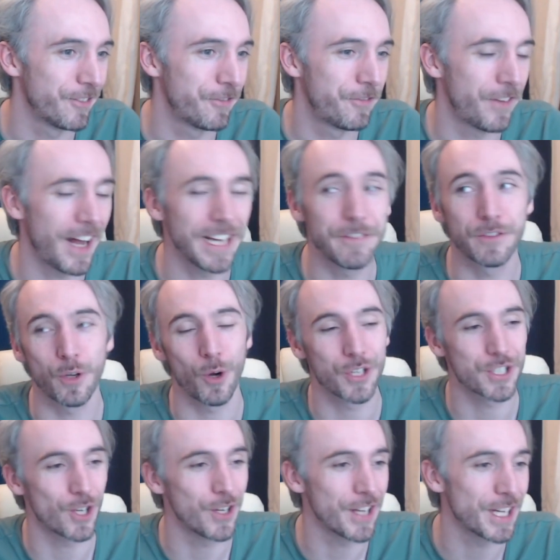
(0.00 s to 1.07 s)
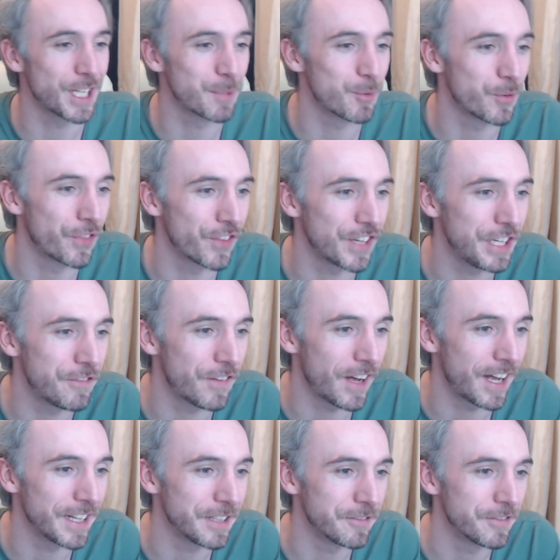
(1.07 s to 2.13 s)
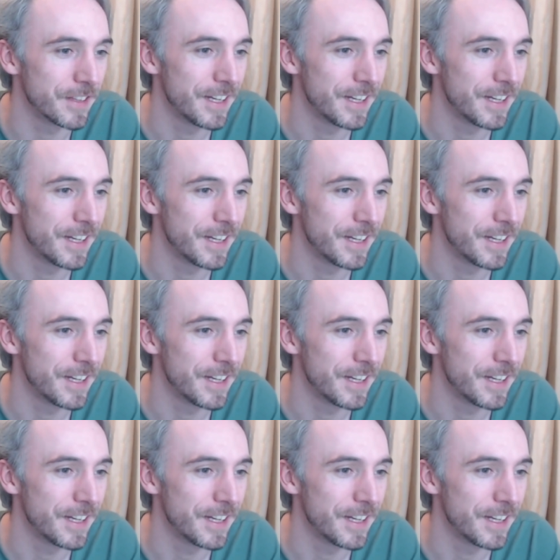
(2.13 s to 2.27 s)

5 cost, uninkable, 3/5.